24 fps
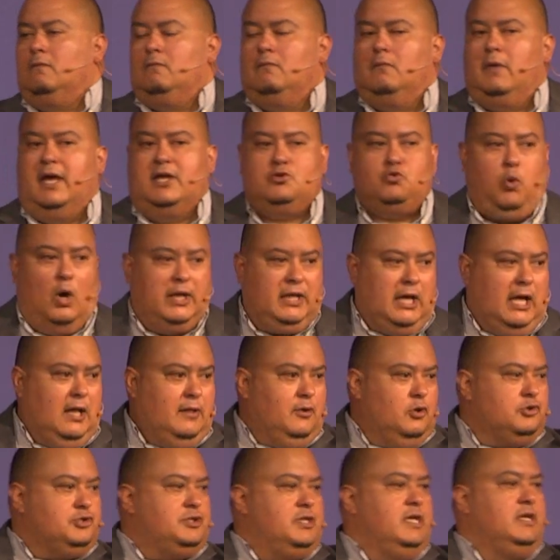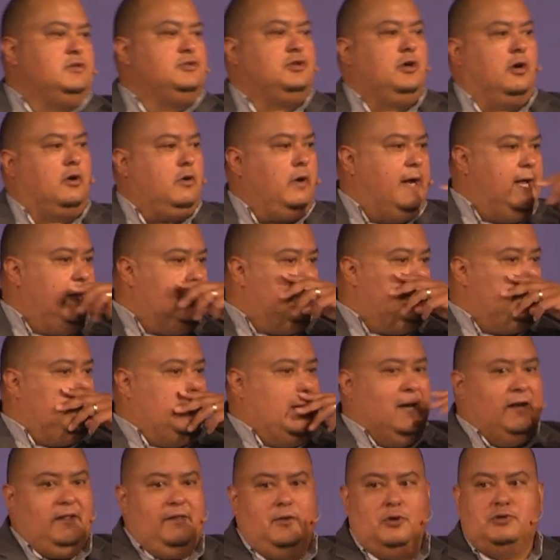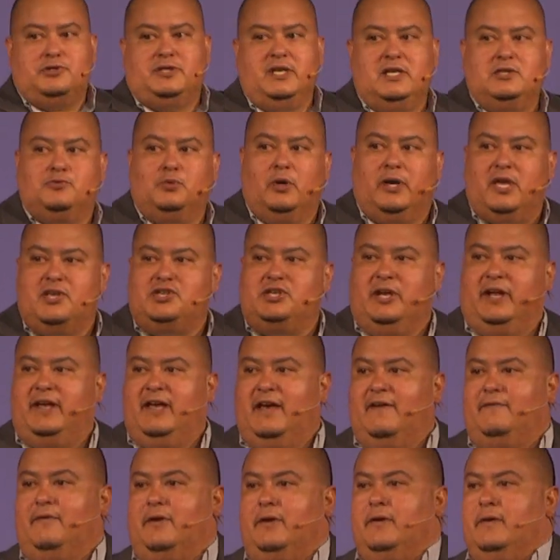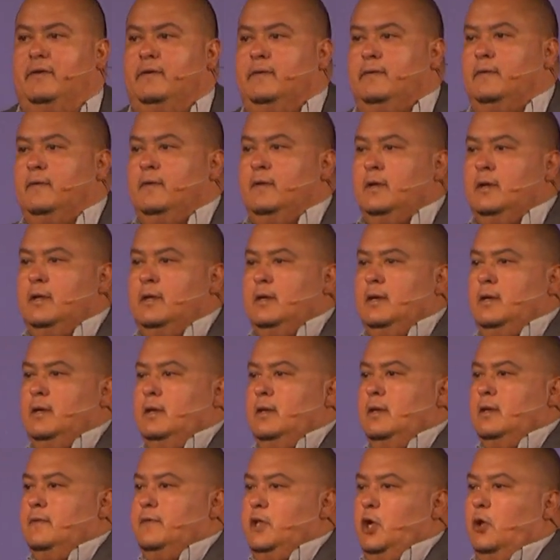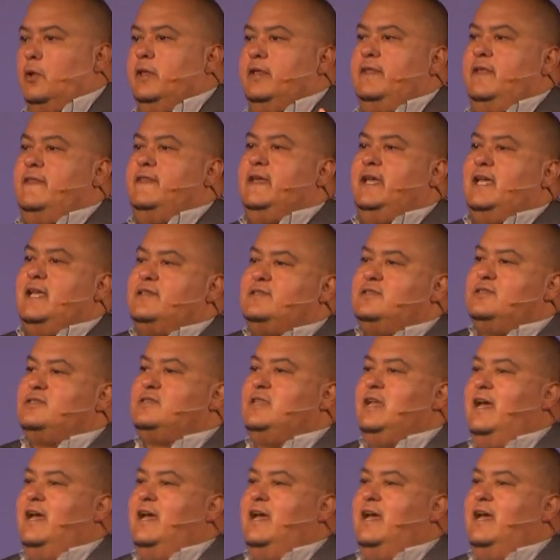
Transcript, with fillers: And while all those things are great, none of those things will get you to heaven. The only thing that gets us to